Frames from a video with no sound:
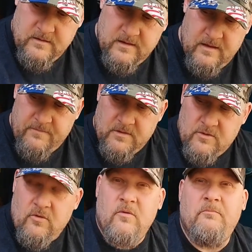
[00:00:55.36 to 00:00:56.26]
give a
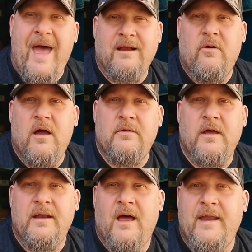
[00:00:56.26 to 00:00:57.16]
little background
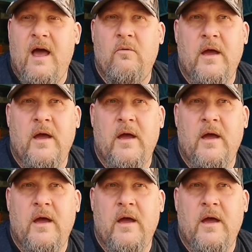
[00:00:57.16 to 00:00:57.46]
on how